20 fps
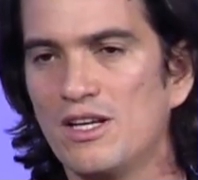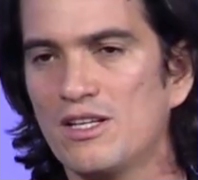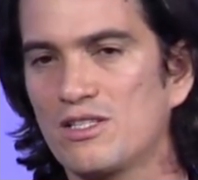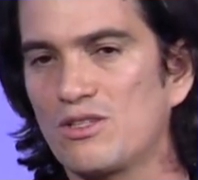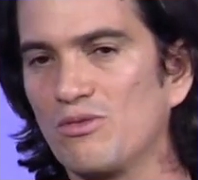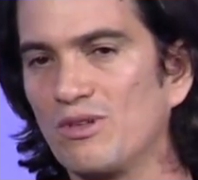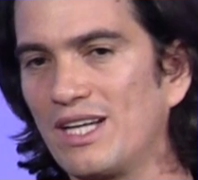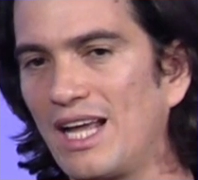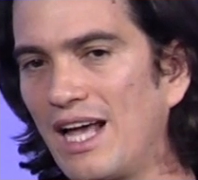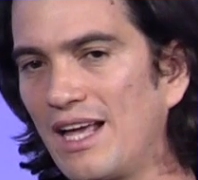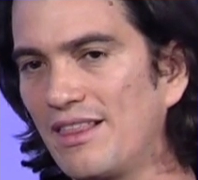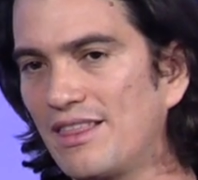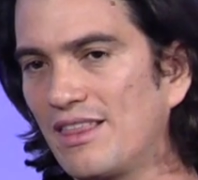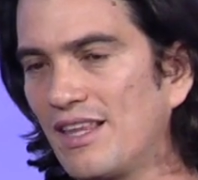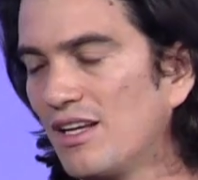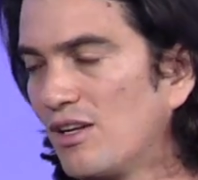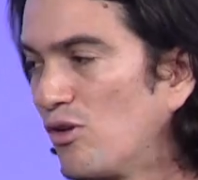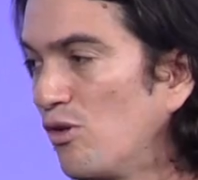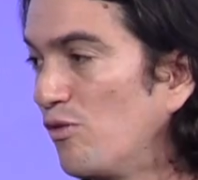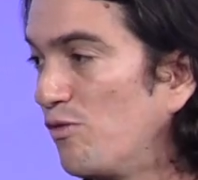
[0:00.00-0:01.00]
So when I
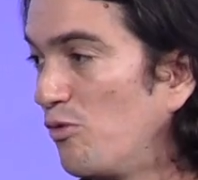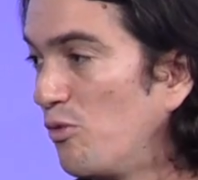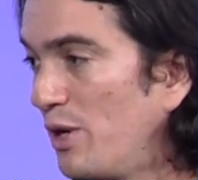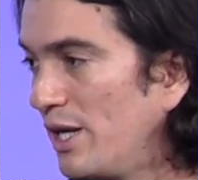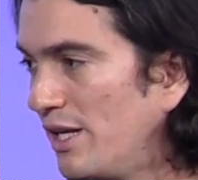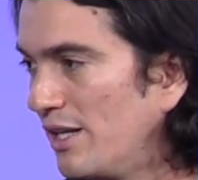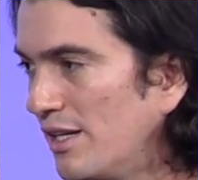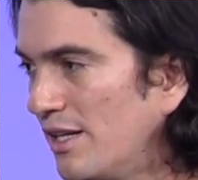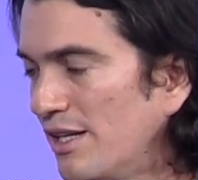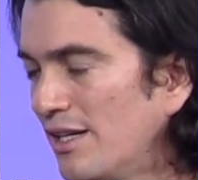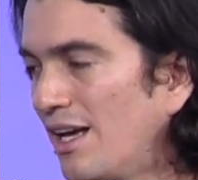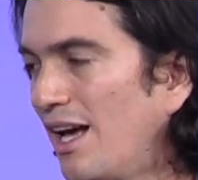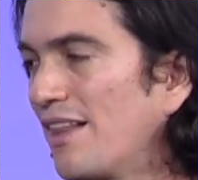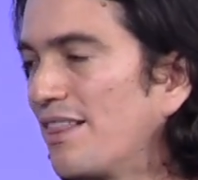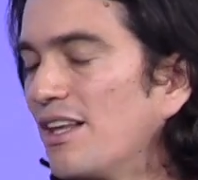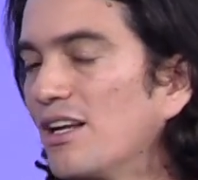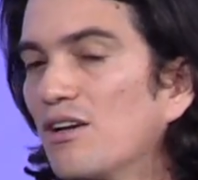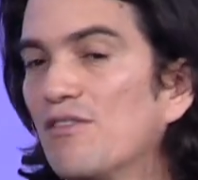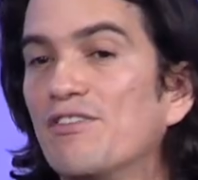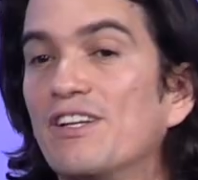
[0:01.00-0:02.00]
think of we, I
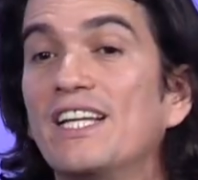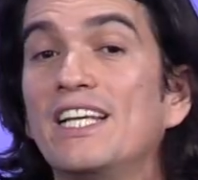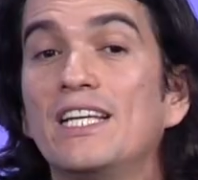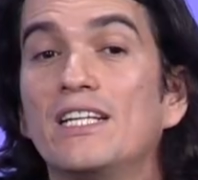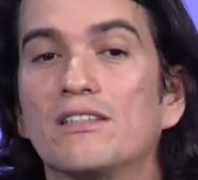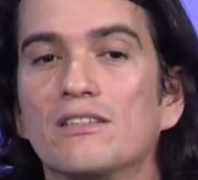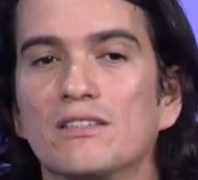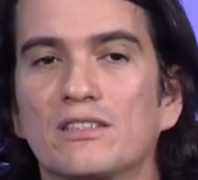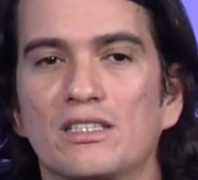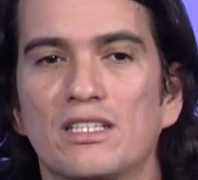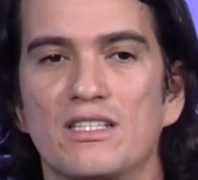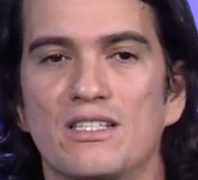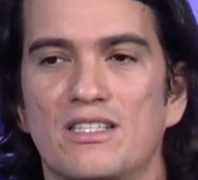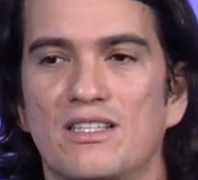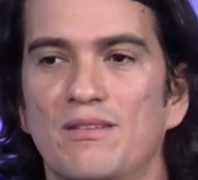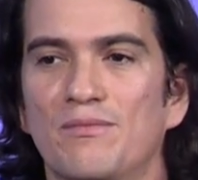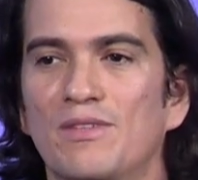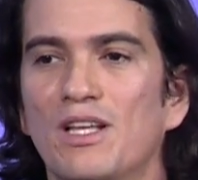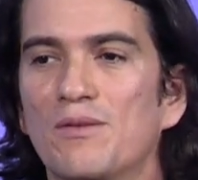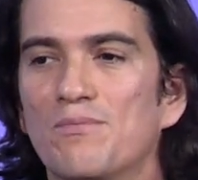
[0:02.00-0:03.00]
think of an
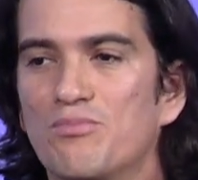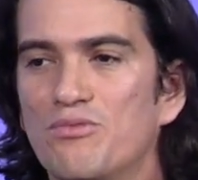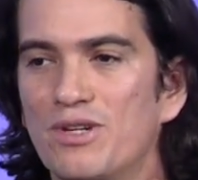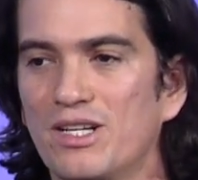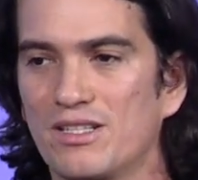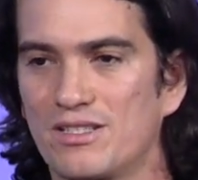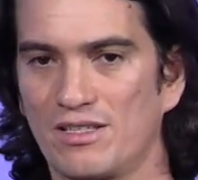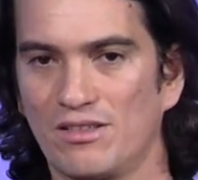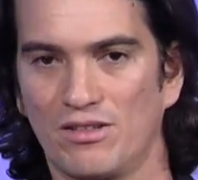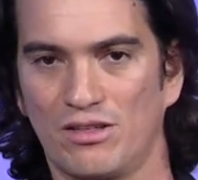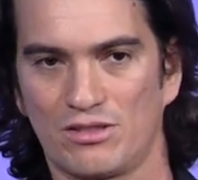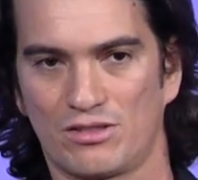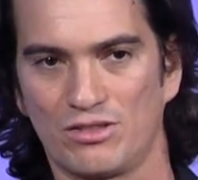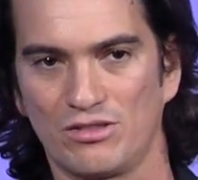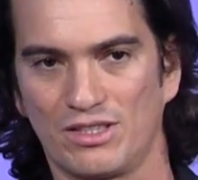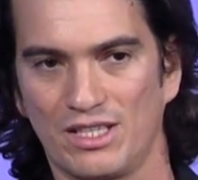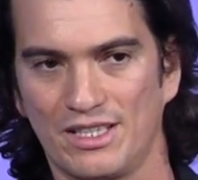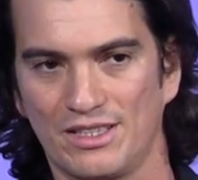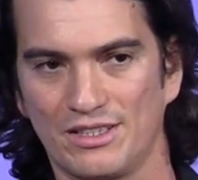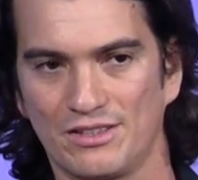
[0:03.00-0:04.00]
ecosystem that brings it all
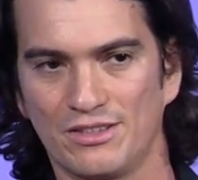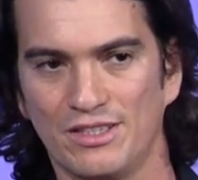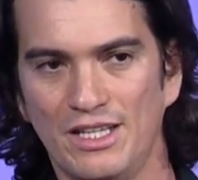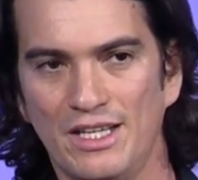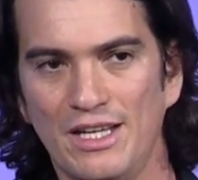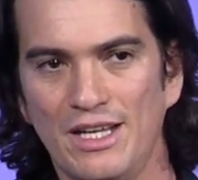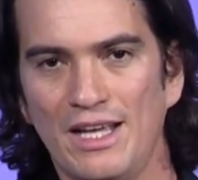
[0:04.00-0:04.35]
together.